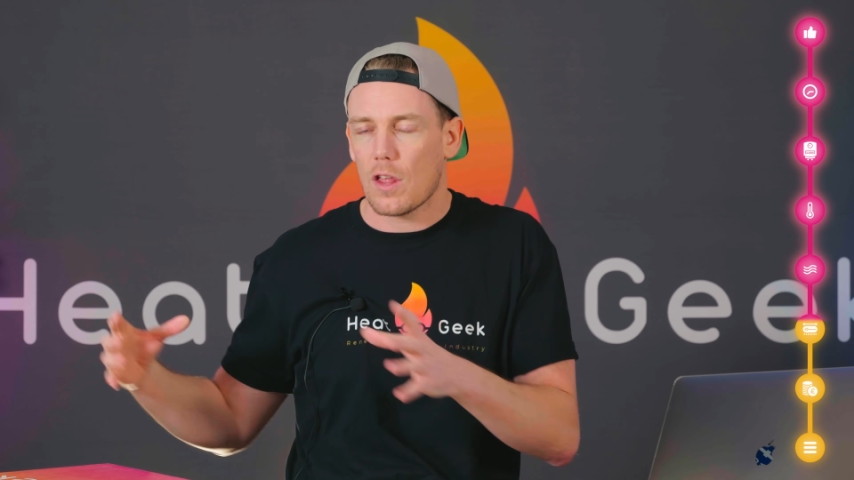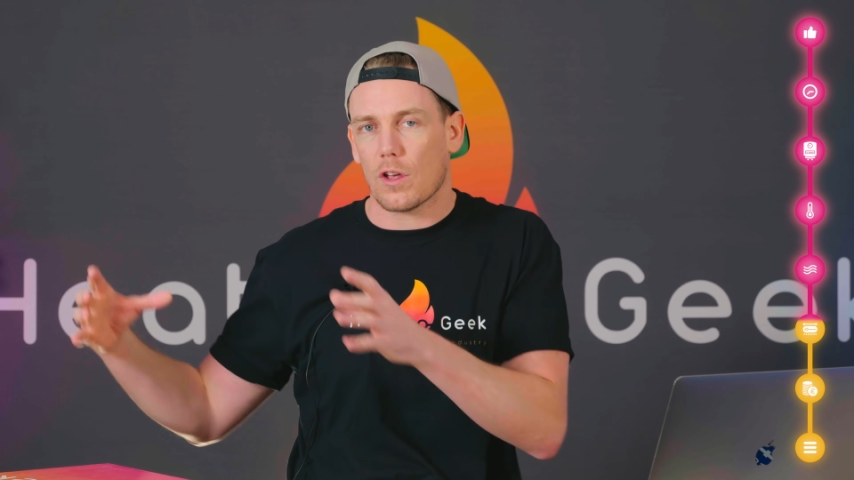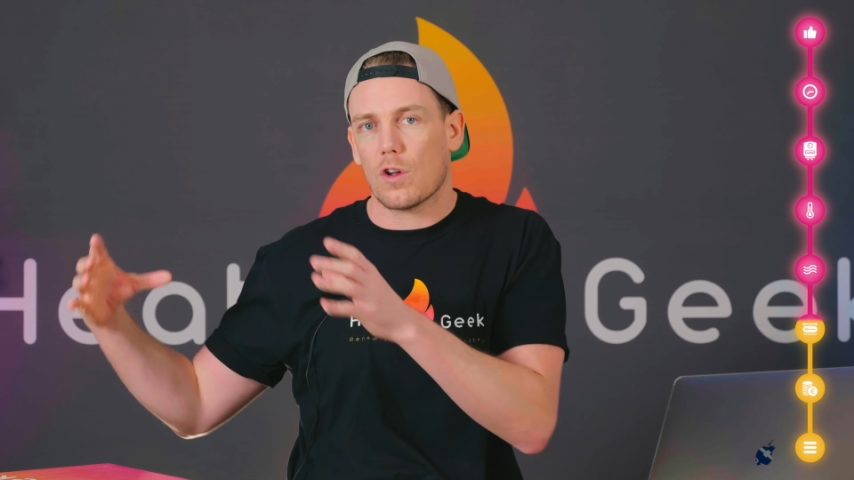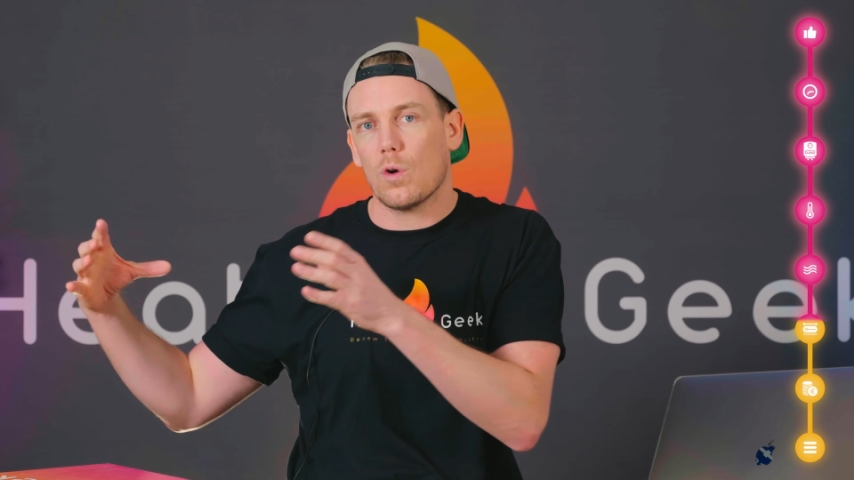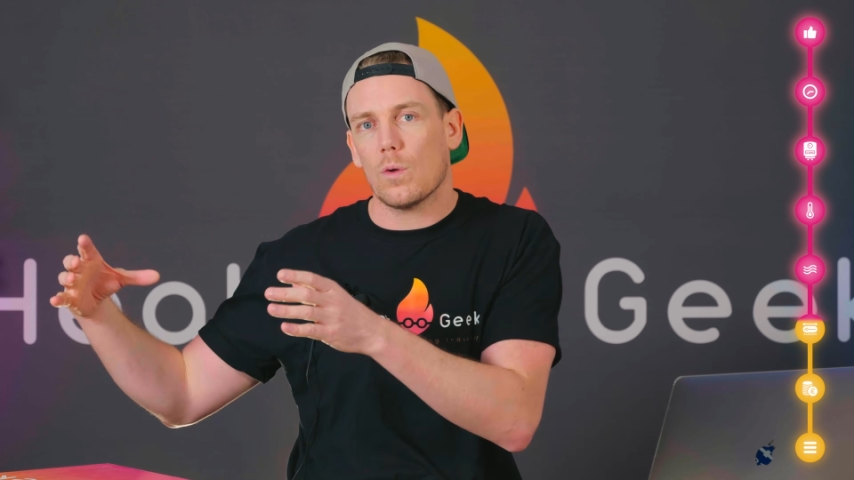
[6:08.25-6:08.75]

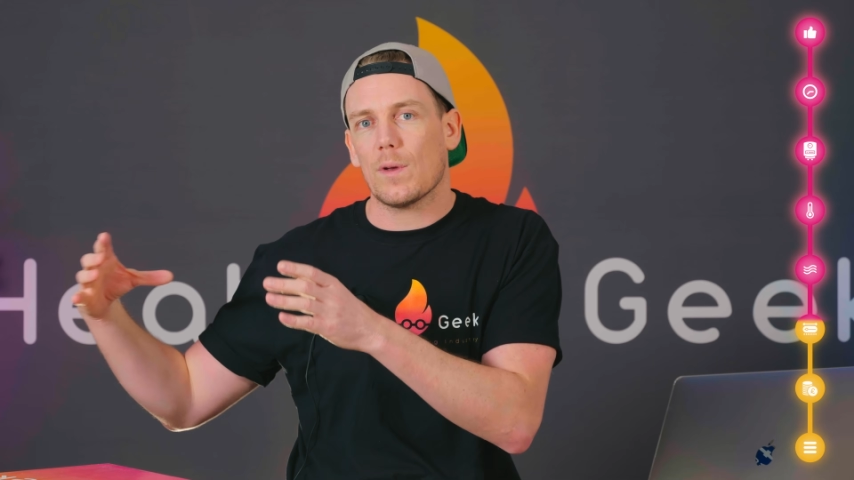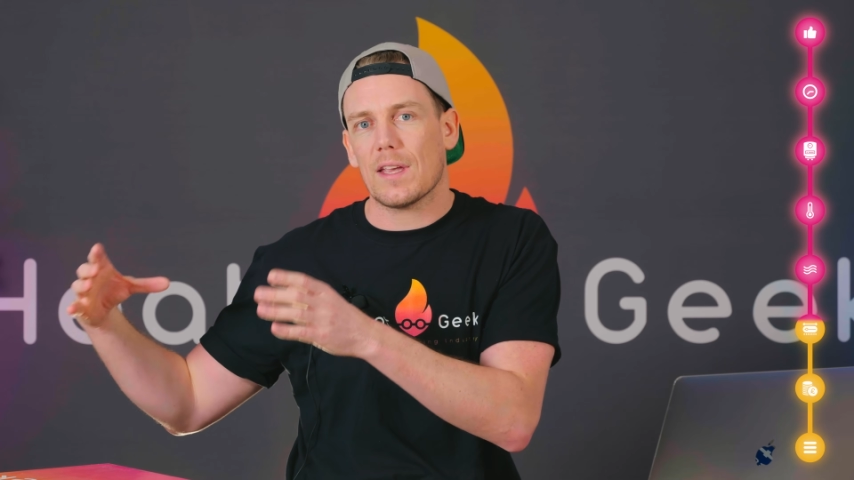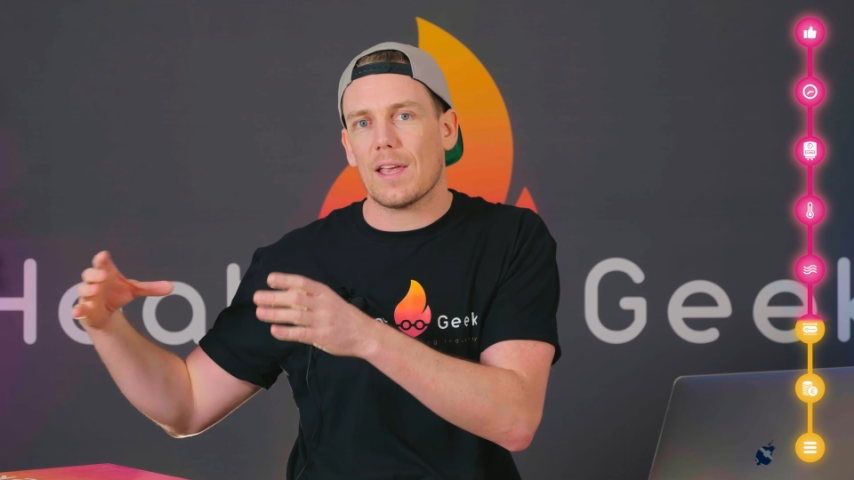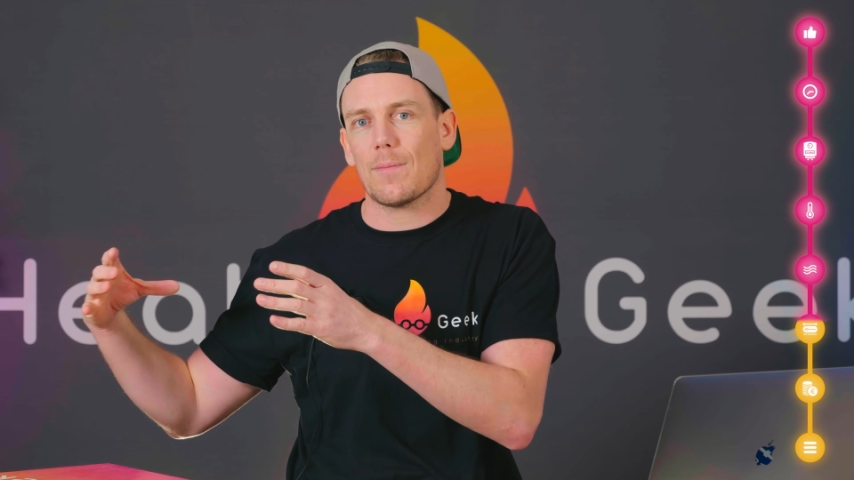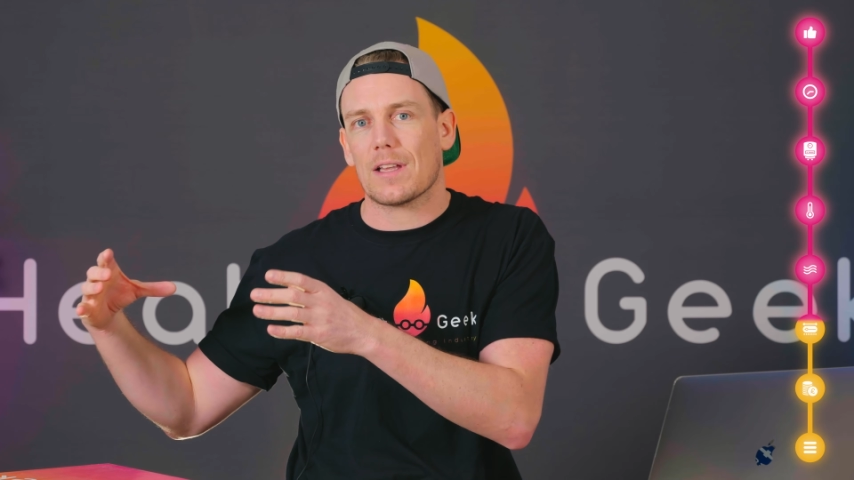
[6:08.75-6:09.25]
The cooler we can
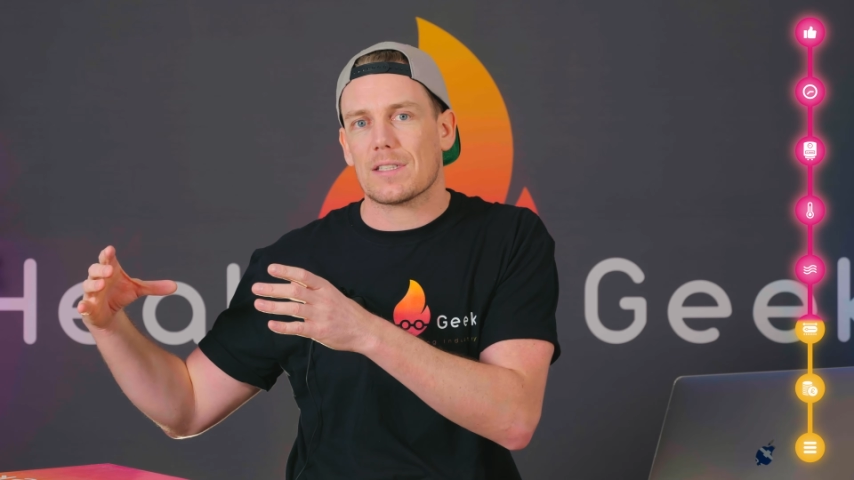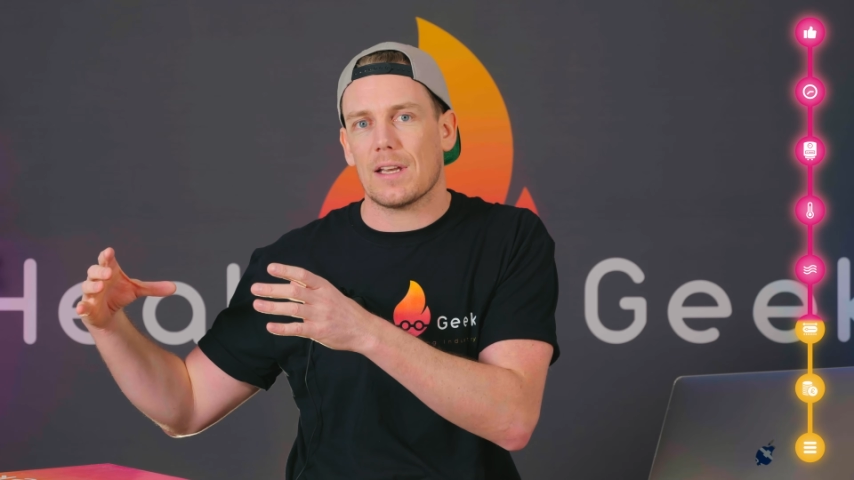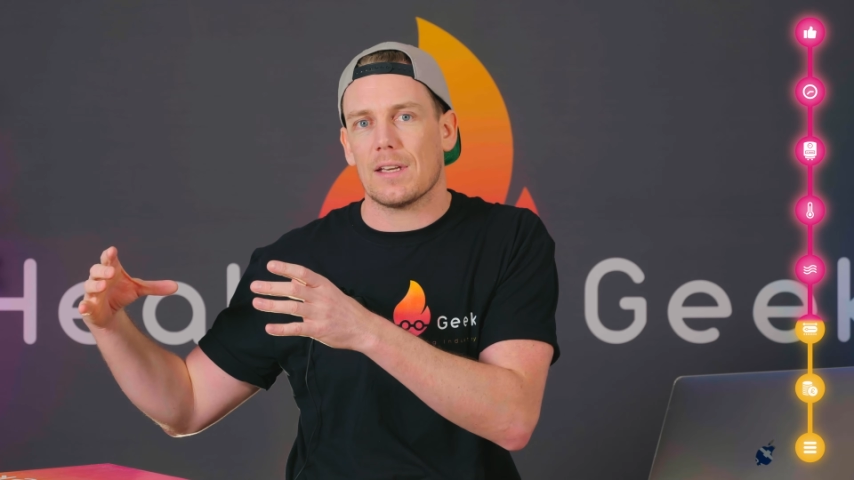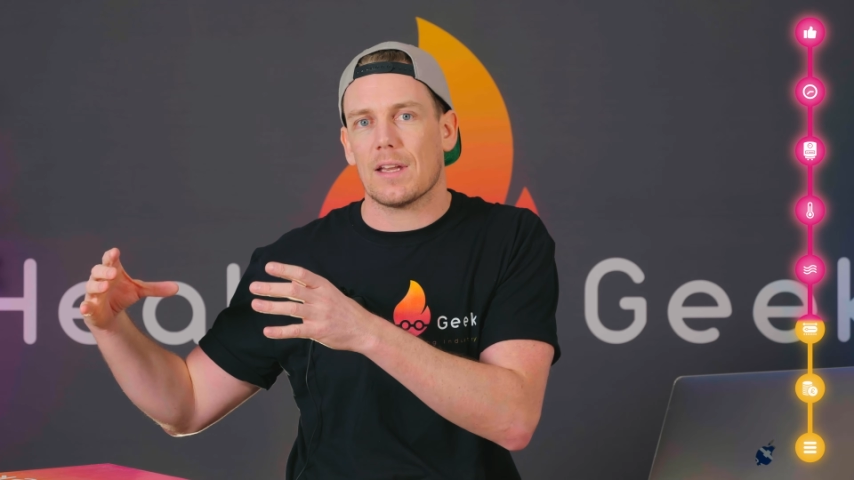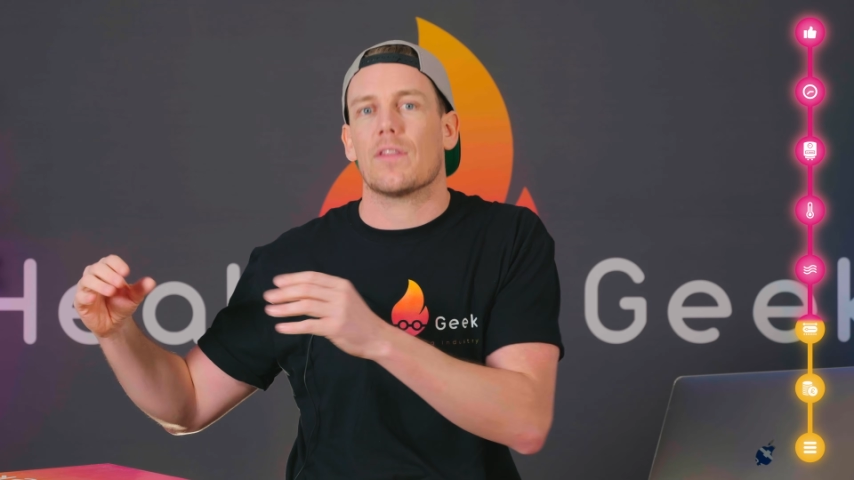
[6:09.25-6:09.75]
keep that cylinder,